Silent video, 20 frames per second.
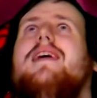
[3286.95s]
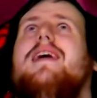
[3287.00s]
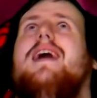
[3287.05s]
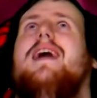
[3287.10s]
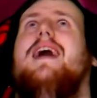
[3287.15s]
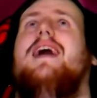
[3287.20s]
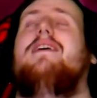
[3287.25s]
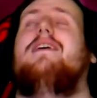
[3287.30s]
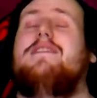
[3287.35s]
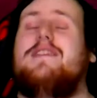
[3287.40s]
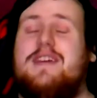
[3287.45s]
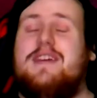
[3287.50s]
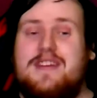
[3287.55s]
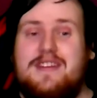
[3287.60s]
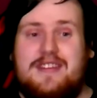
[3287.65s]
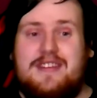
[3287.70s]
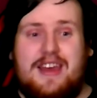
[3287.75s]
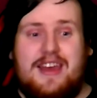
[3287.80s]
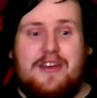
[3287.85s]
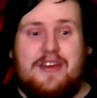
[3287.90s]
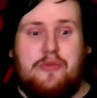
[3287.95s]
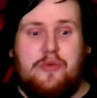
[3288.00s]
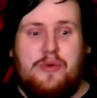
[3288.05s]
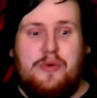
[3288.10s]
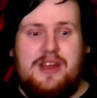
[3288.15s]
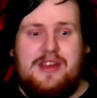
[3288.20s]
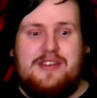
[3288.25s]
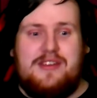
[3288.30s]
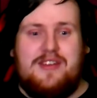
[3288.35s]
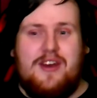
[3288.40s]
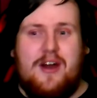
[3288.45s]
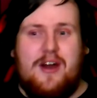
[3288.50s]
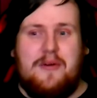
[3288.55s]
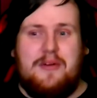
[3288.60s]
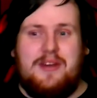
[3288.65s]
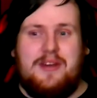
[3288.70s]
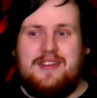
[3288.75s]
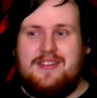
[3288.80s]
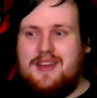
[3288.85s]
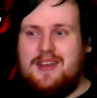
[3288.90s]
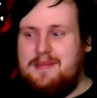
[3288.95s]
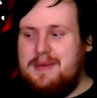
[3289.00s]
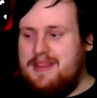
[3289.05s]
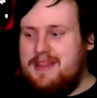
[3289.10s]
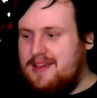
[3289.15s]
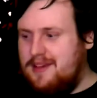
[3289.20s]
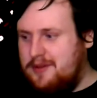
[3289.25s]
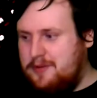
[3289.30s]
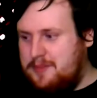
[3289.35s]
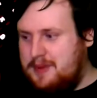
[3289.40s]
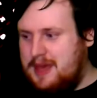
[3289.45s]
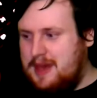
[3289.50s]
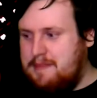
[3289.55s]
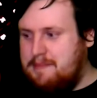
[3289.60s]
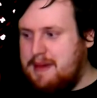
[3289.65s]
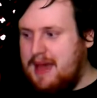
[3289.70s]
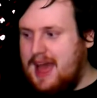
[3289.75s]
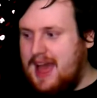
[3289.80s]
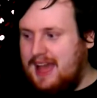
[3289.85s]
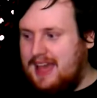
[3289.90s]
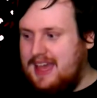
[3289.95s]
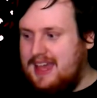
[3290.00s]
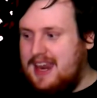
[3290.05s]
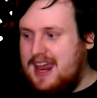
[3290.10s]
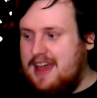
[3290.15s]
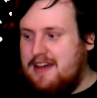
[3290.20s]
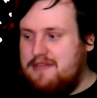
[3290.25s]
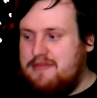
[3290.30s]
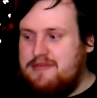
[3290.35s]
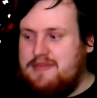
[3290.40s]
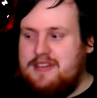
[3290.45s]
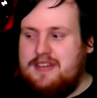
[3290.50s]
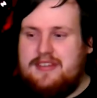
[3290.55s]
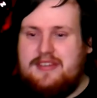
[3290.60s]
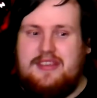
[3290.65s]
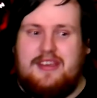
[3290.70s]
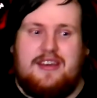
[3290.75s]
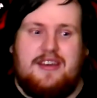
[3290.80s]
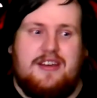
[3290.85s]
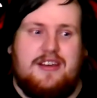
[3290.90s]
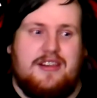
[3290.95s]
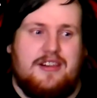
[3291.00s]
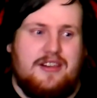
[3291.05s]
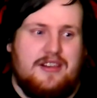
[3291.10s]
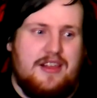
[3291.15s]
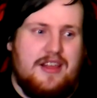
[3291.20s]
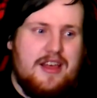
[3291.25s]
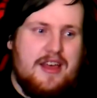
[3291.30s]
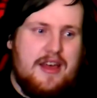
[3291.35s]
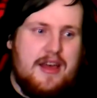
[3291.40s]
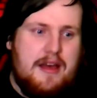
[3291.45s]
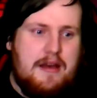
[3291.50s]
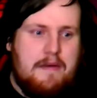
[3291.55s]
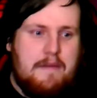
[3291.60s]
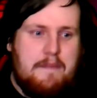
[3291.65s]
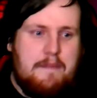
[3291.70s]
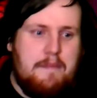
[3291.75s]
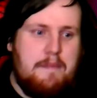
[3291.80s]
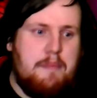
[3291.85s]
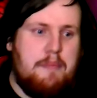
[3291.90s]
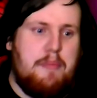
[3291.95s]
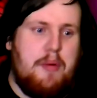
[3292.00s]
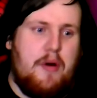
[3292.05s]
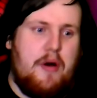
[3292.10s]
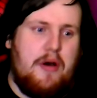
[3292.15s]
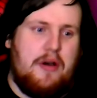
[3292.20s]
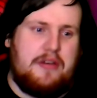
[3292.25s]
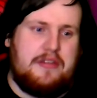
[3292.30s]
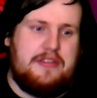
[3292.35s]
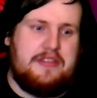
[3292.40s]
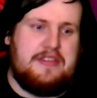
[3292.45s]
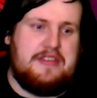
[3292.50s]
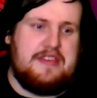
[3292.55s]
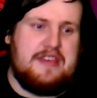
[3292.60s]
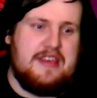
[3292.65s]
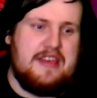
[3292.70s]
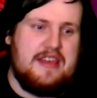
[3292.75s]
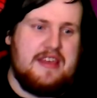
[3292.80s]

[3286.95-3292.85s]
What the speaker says: I was gonna say, if we don't, does that mean there will be a pack in every single box?